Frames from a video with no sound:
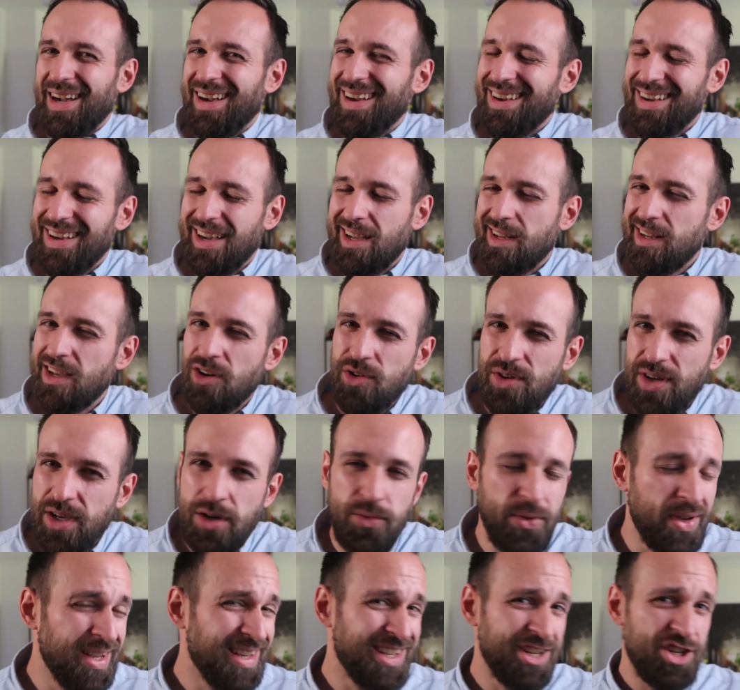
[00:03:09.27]
I don't
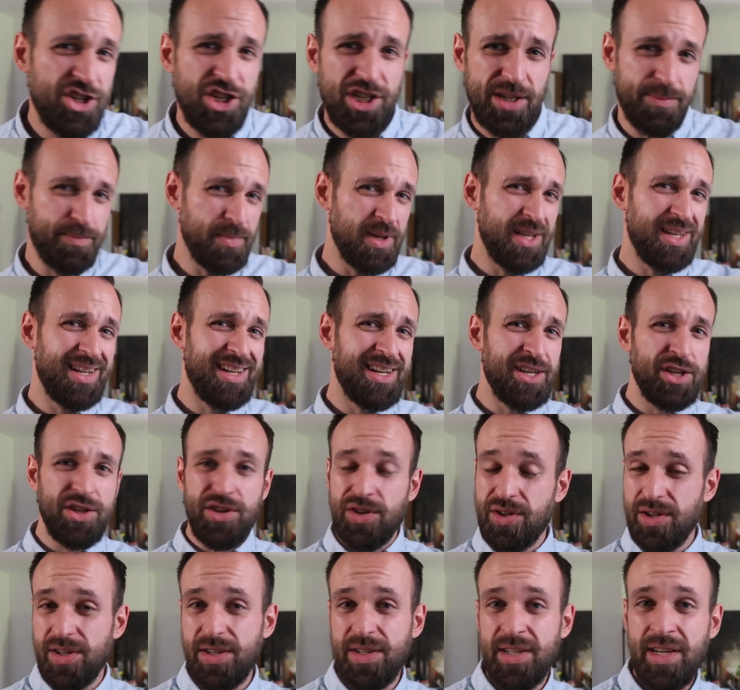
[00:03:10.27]
know if I can ship it in a
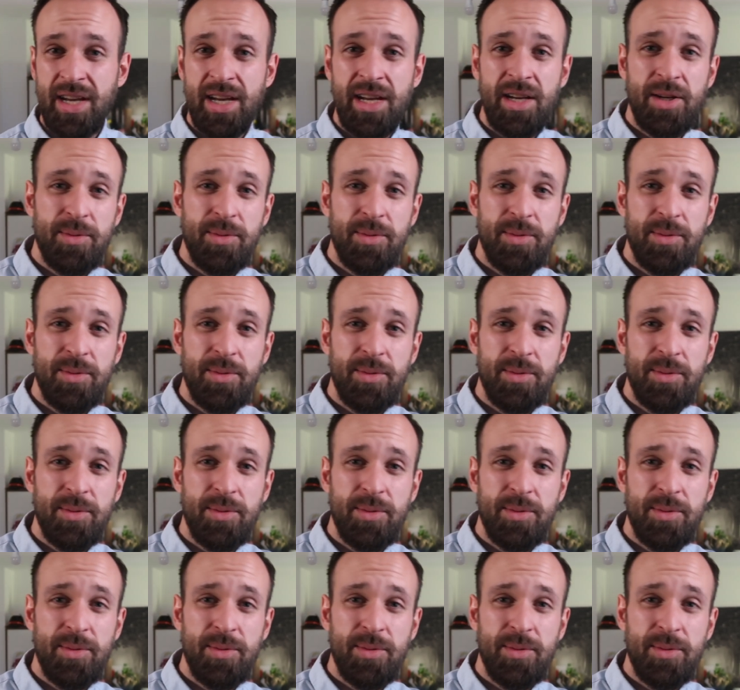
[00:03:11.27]
good